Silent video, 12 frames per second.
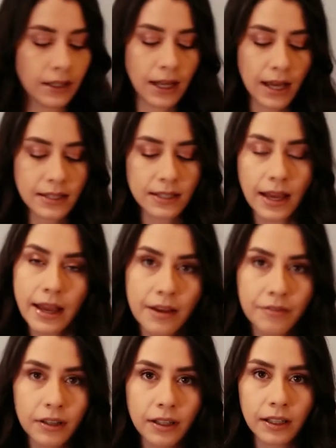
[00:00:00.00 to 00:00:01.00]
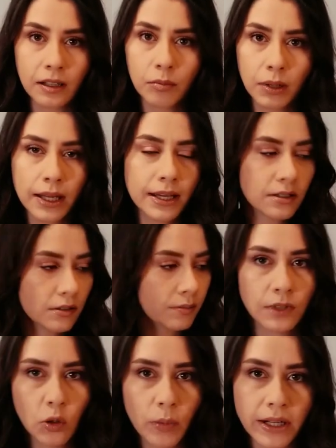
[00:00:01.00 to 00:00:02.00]
Last, I have a little plate.
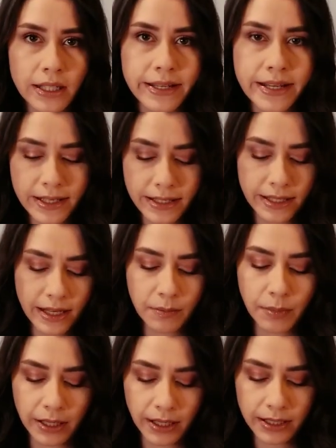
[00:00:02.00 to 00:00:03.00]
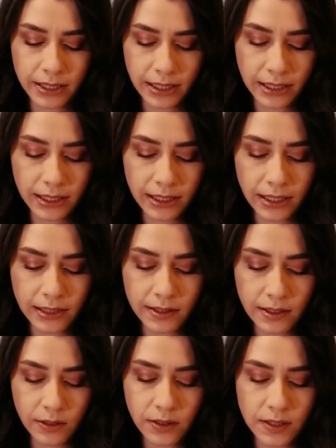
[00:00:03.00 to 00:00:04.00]
Nobody needs that, but I think it's
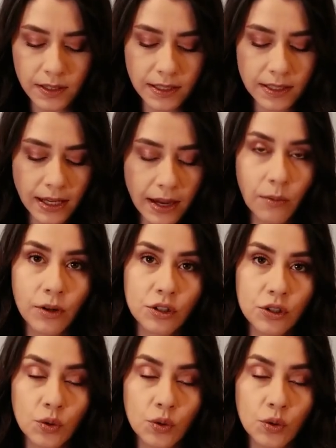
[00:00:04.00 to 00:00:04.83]
good since I want